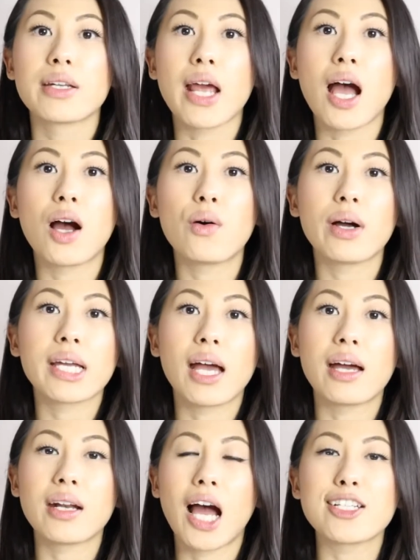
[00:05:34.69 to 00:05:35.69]
Now,
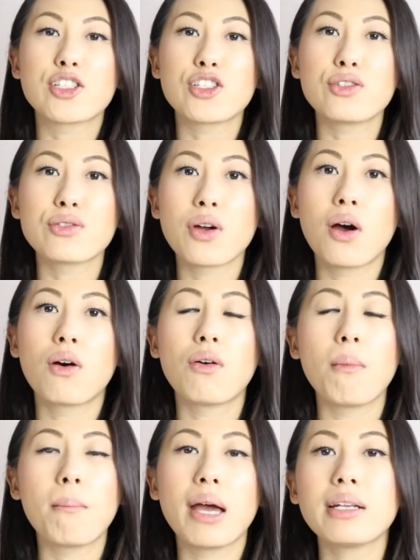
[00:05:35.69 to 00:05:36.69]
again, I do
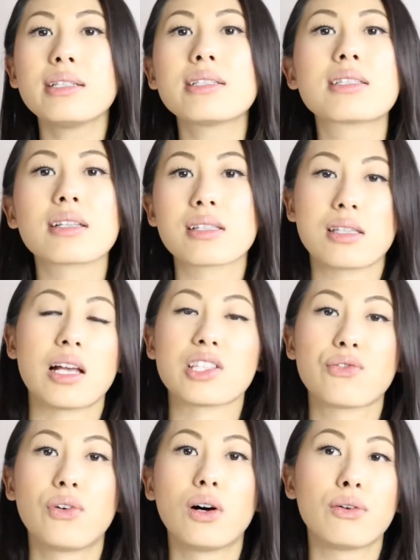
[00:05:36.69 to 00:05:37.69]
know many
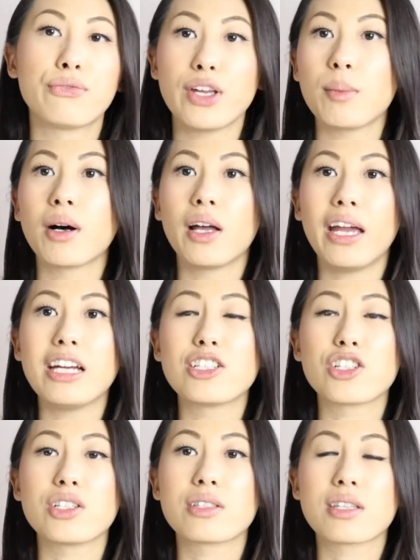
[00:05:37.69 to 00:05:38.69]
successful female
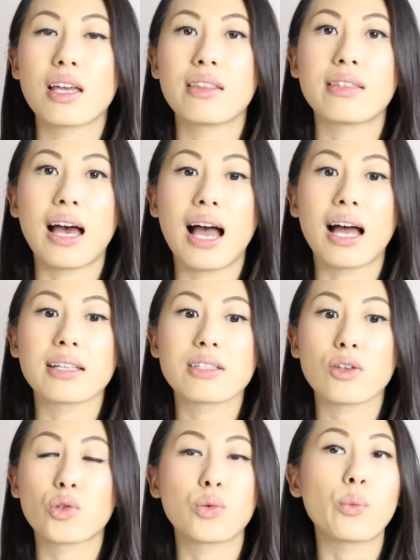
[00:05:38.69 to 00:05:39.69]
agents that
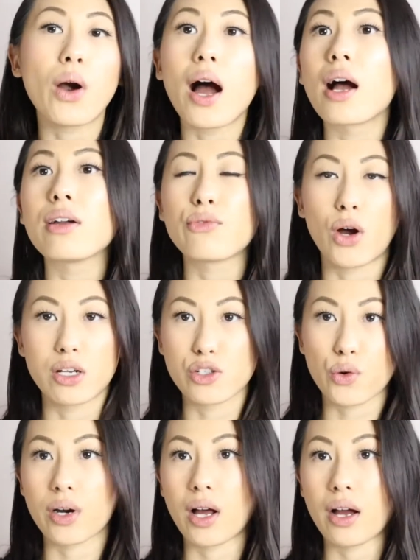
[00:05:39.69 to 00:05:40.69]
thrive on
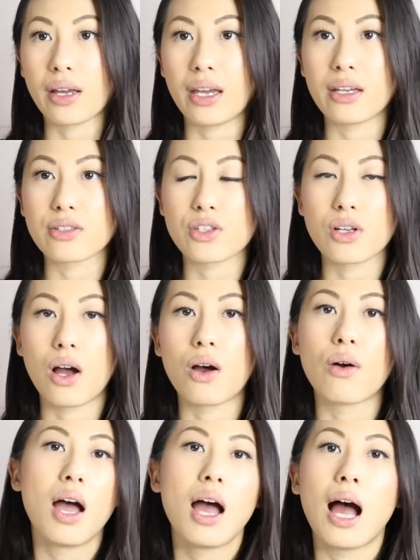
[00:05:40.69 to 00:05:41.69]
door knocking.
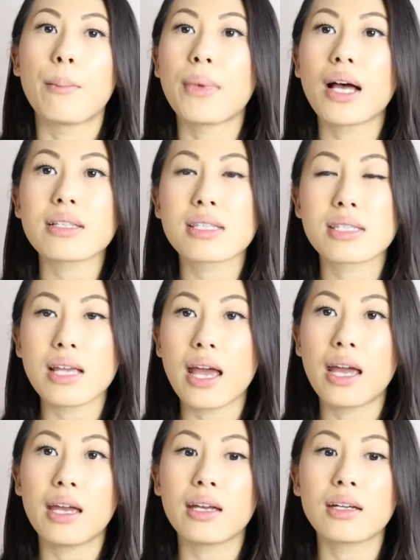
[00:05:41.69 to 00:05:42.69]
So I'm not
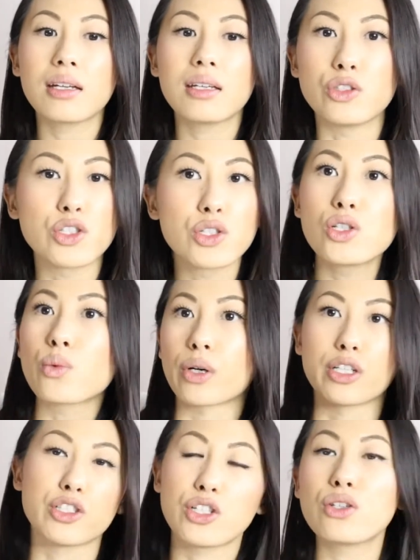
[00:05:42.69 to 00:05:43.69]
saying do
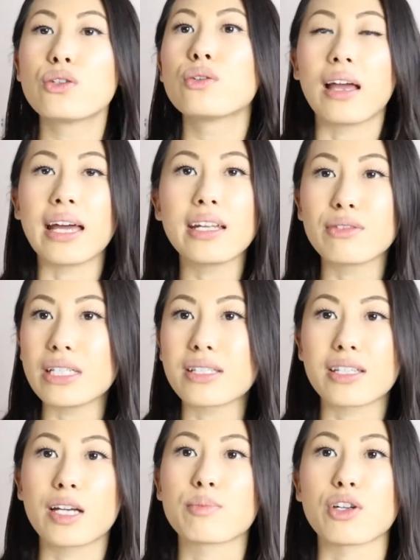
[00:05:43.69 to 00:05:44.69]
or do any of
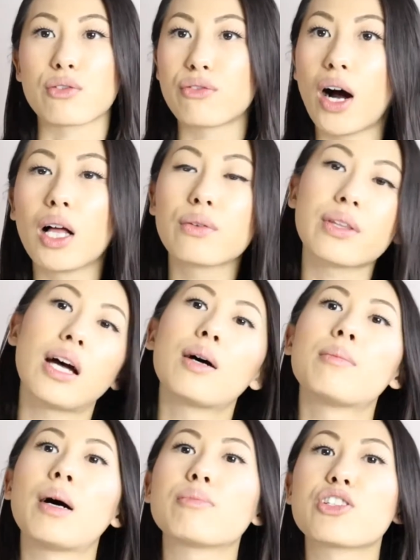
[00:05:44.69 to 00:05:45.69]
these tips or follow
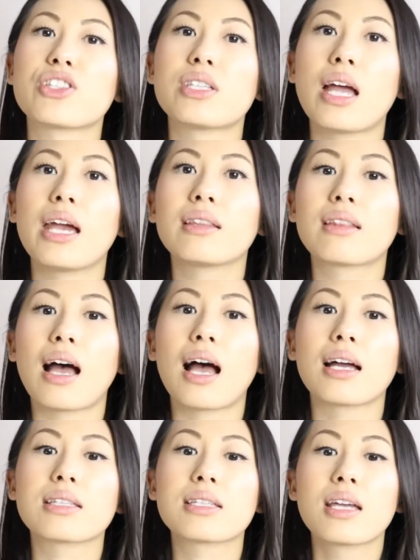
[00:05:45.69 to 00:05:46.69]
them. I'm just saying
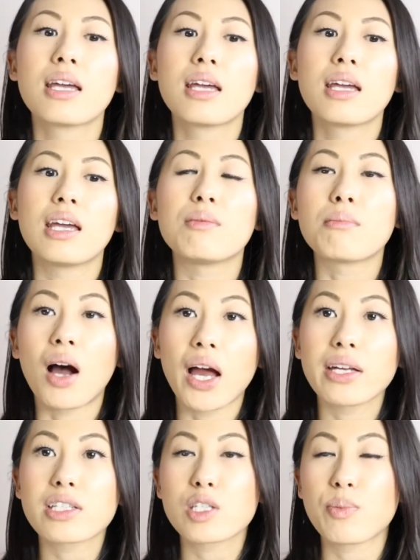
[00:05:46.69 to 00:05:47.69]
that in
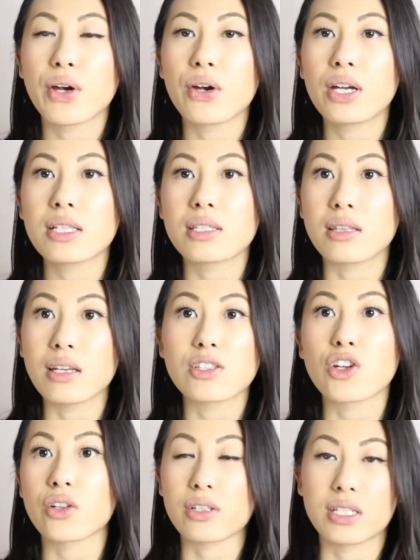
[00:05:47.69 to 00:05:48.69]
my experience,
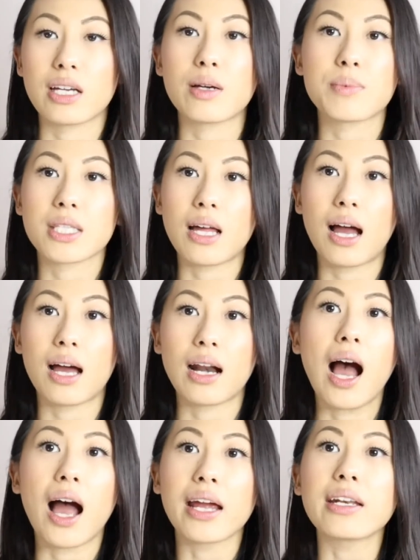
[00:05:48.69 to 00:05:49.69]
these are the tips
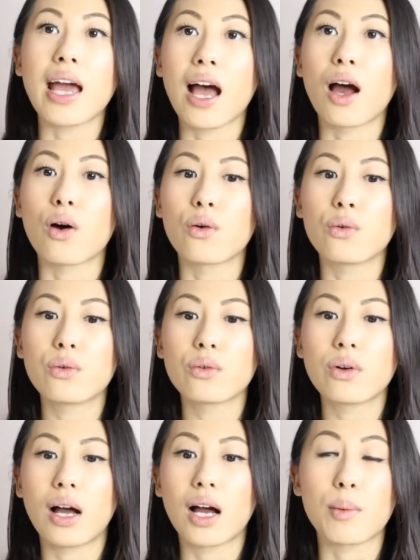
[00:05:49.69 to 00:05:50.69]
that I now
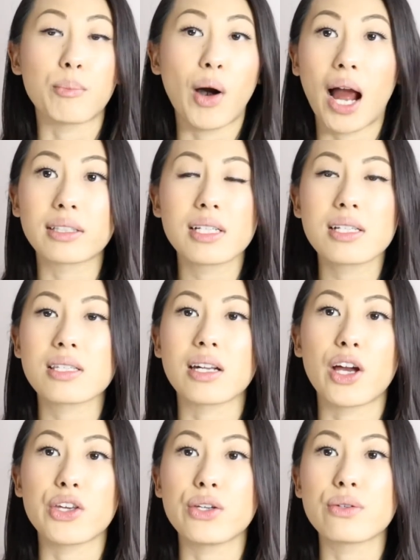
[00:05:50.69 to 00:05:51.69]
uh, practice
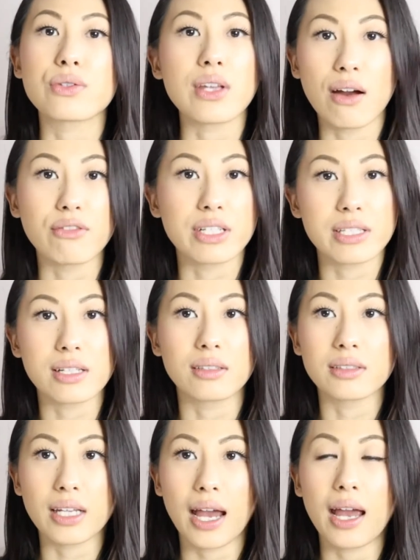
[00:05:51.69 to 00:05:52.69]
and I use every
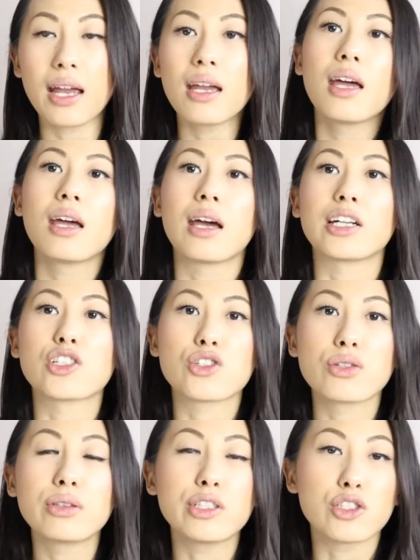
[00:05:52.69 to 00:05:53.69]
single day. And I
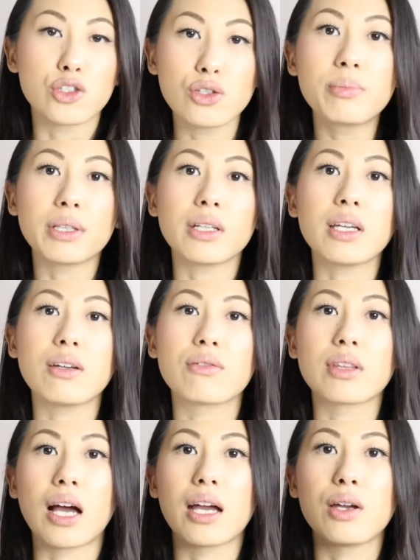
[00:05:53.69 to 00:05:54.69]
truly do
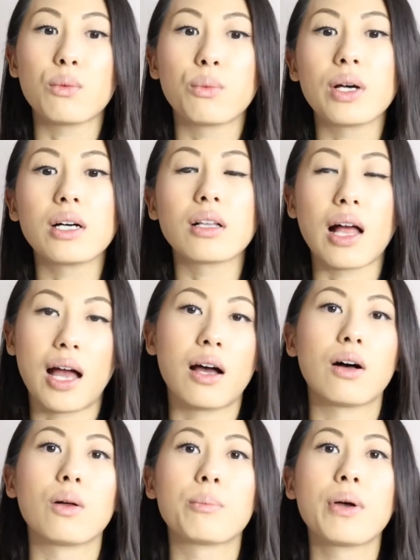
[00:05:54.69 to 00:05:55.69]
believe that it will
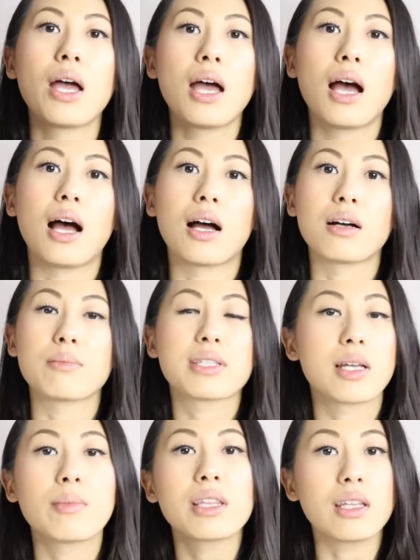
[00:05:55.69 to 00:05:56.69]
help um,
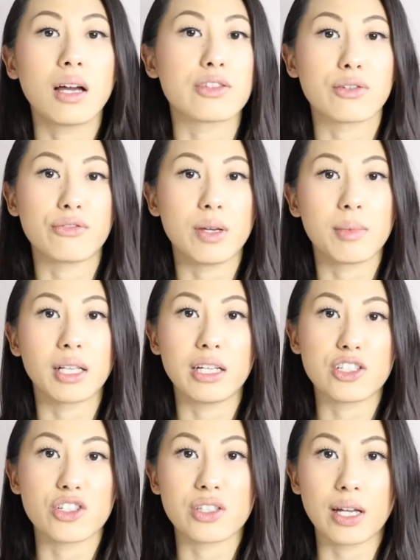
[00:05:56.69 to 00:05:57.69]
some of the other female
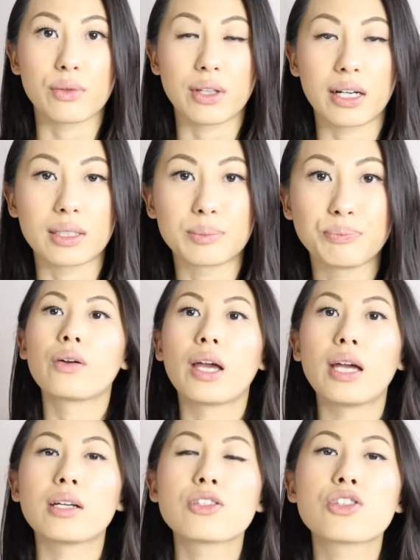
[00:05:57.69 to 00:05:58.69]
agents out there.
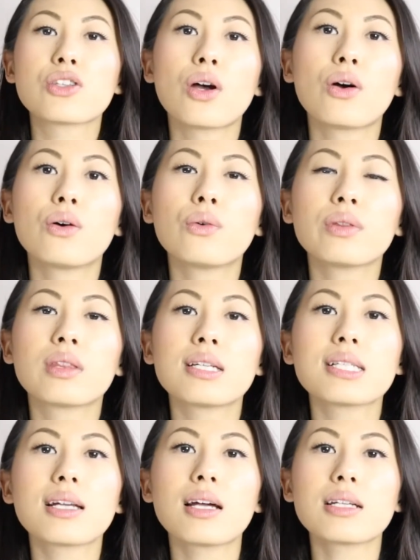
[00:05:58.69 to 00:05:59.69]
Okay, so
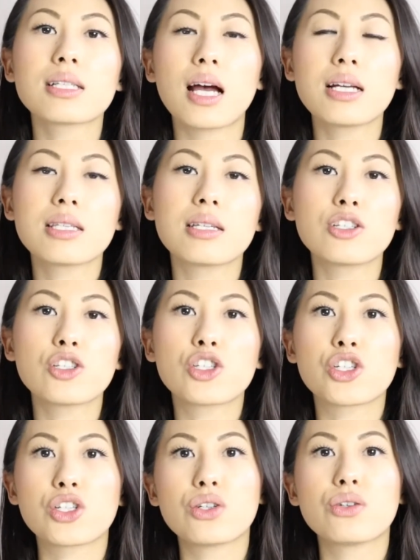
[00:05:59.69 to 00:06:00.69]
this kind of ties
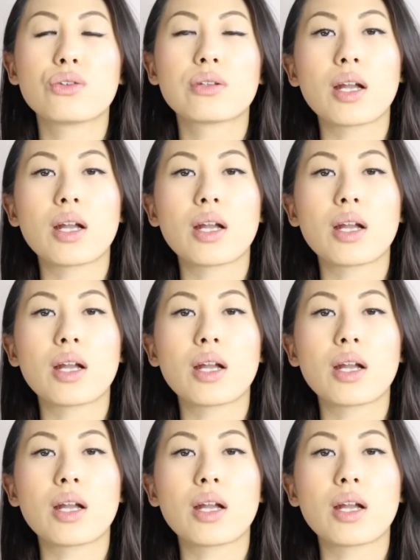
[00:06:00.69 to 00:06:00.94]
into